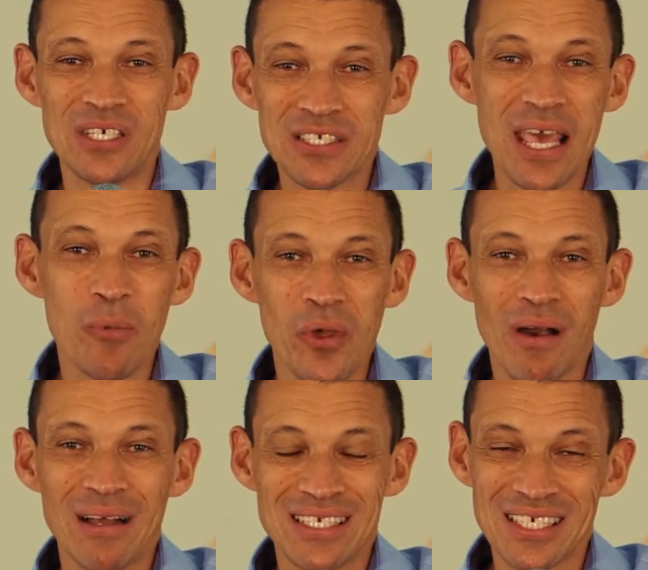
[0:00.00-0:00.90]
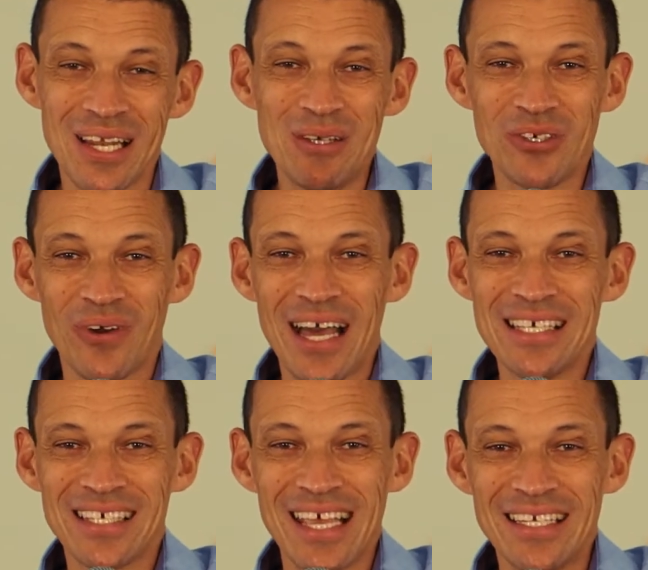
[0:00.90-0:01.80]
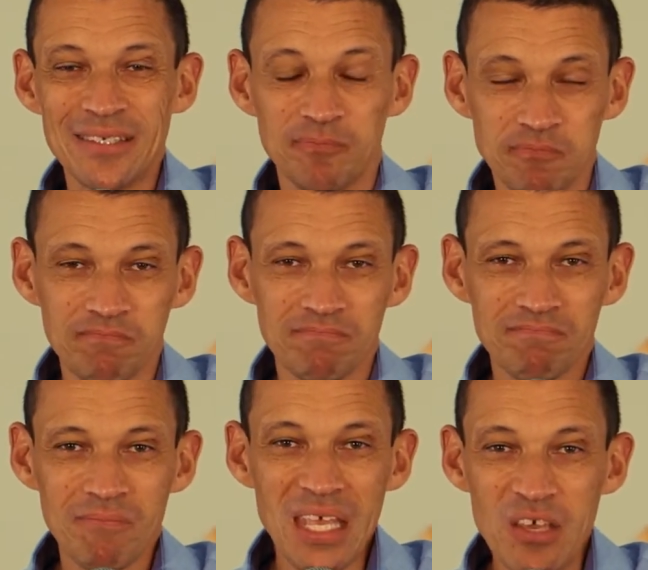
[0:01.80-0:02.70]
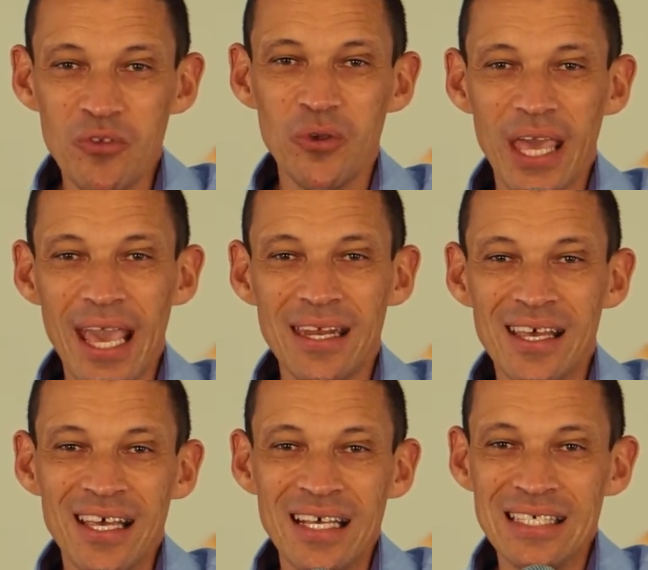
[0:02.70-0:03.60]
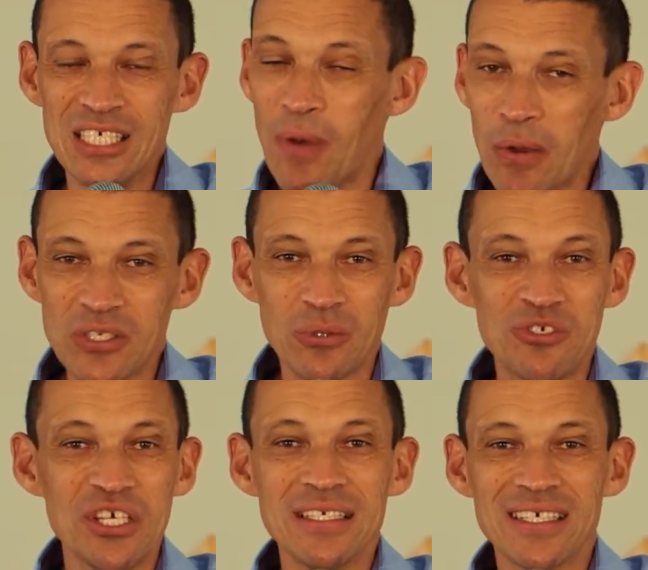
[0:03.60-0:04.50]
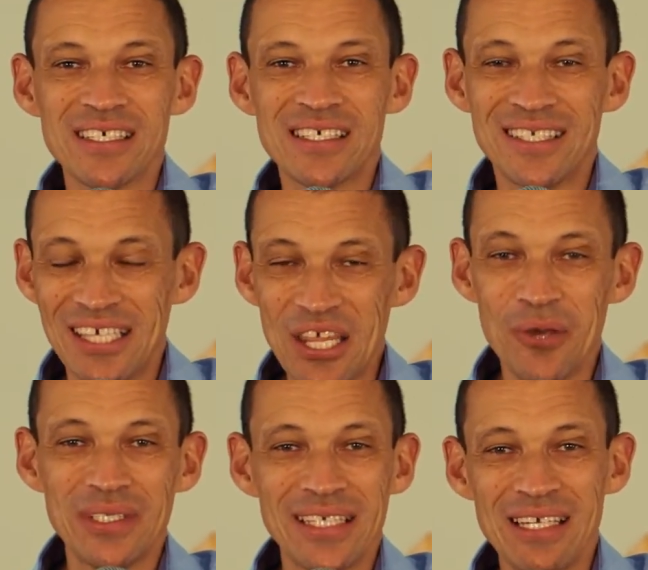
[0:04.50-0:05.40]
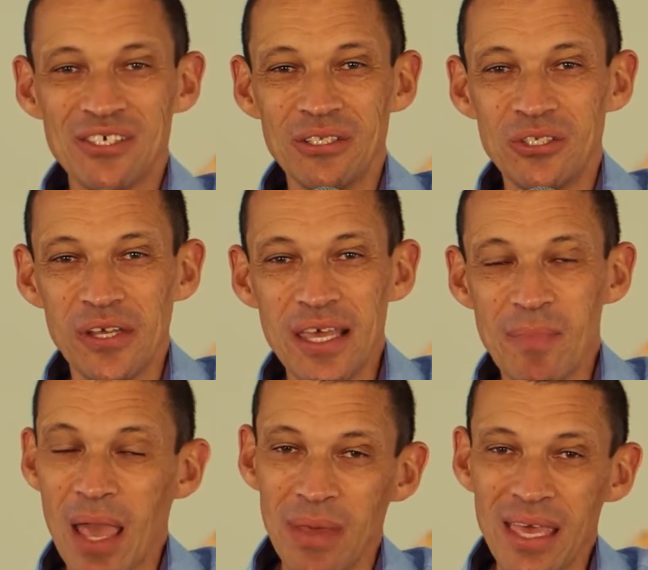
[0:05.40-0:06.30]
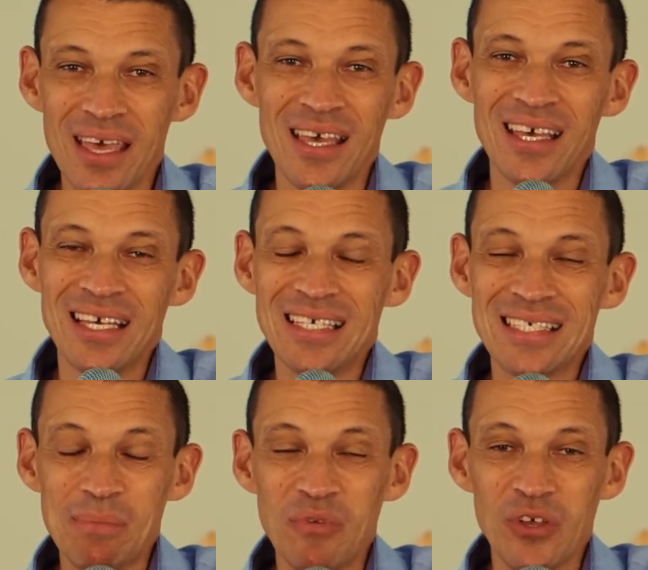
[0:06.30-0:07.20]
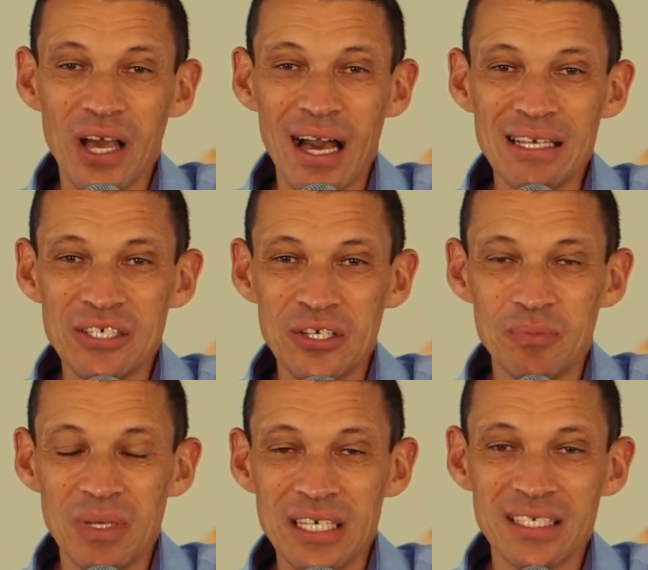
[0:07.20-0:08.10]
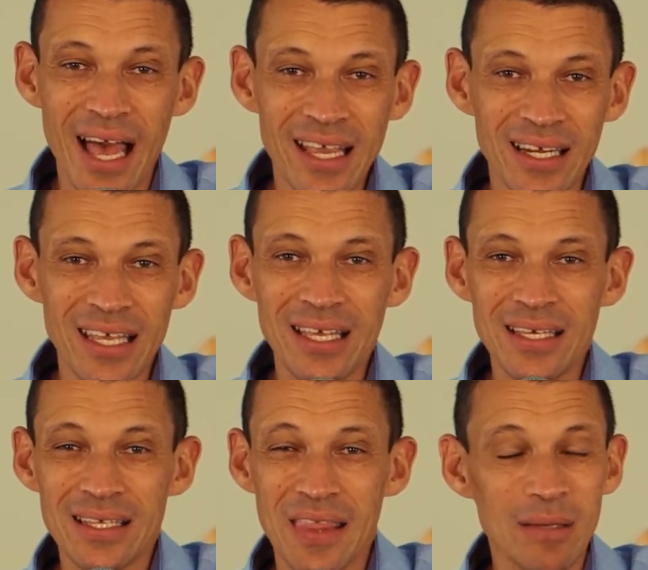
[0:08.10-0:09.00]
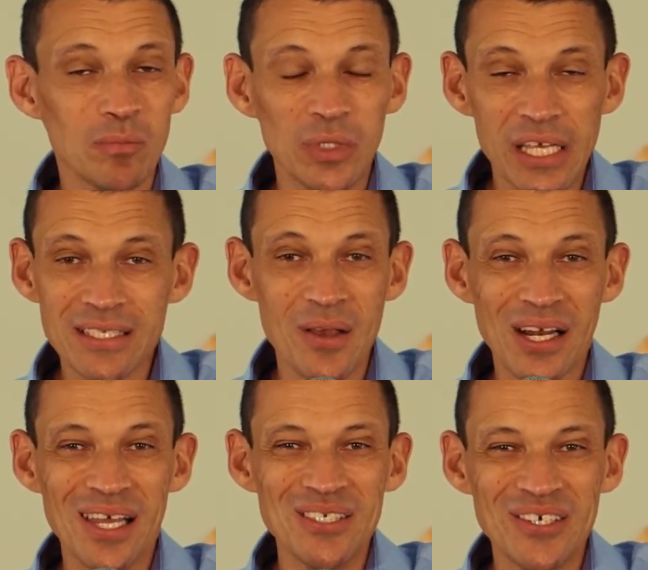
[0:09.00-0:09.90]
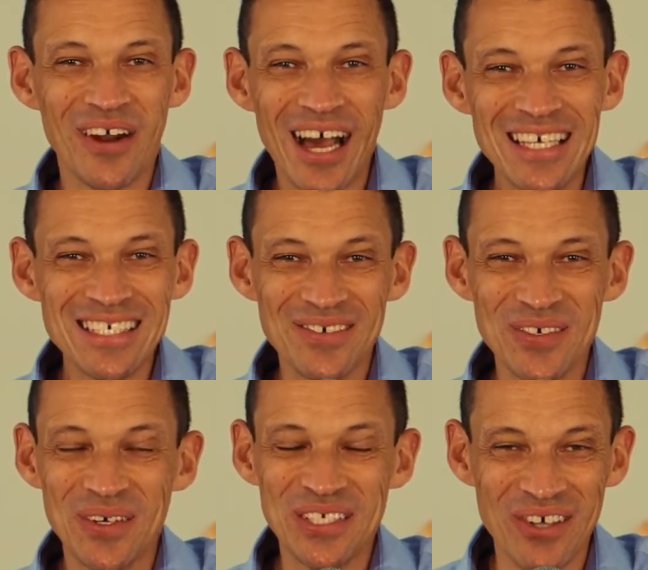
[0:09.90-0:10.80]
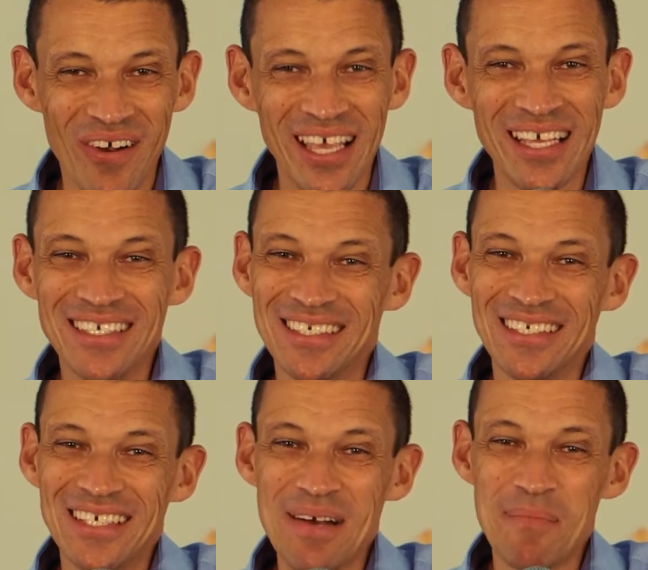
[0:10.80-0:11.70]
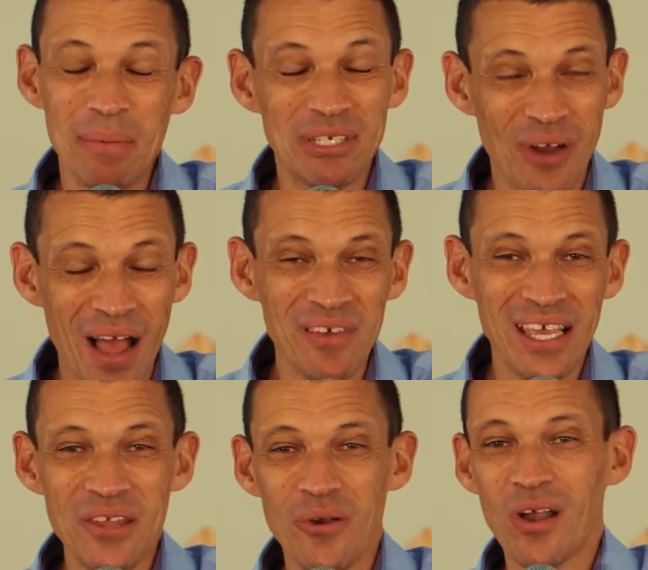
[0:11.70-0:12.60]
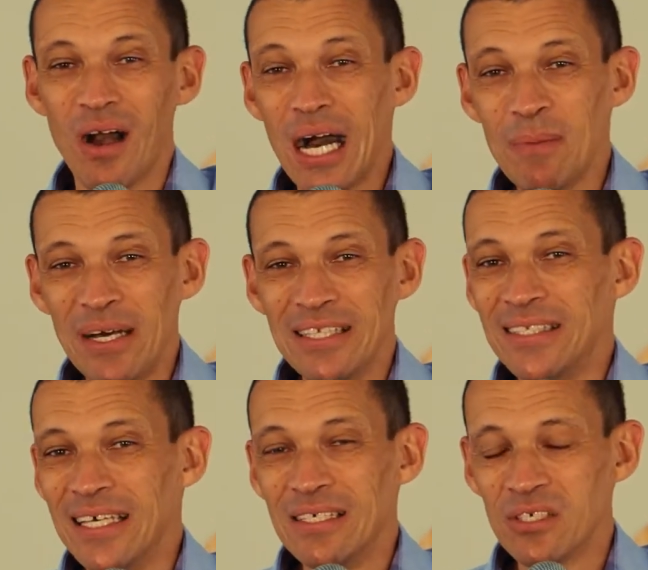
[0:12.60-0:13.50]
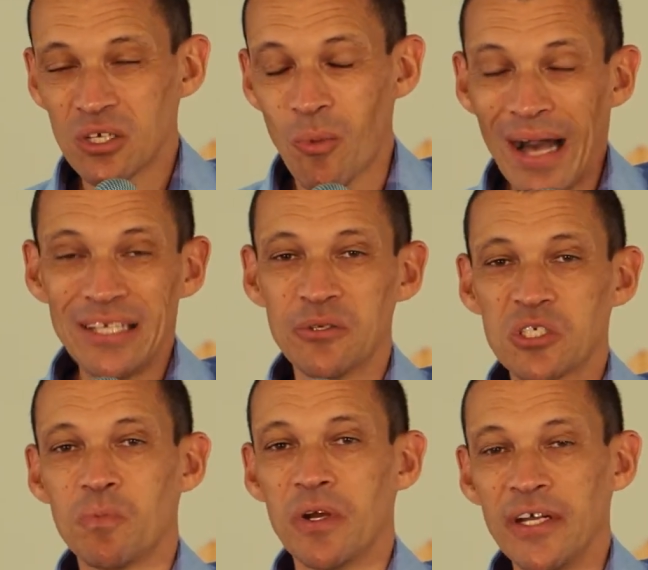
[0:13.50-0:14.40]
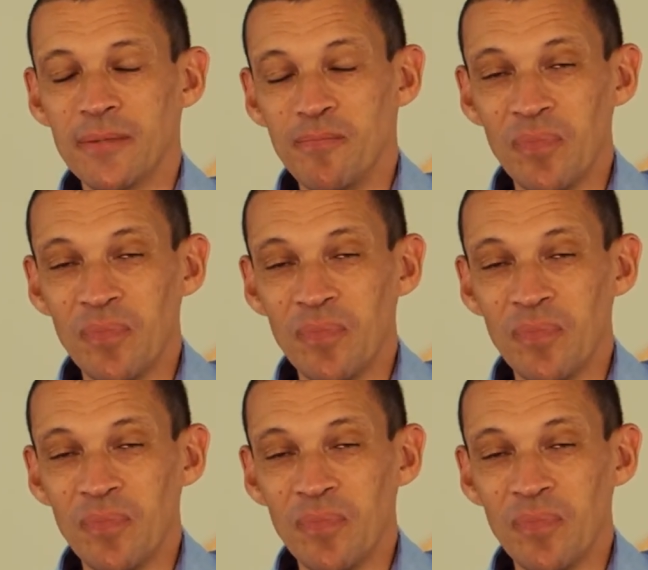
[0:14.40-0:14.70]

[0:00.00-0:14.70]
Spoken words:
just there where you are, just close your eyes, and if you can just focus on Jesus, turn your attention to him. Maybe some of you guys, you're busy cycling, then please don't close your eyes, or jogging, maybe driving in your car, but just quiet your spirit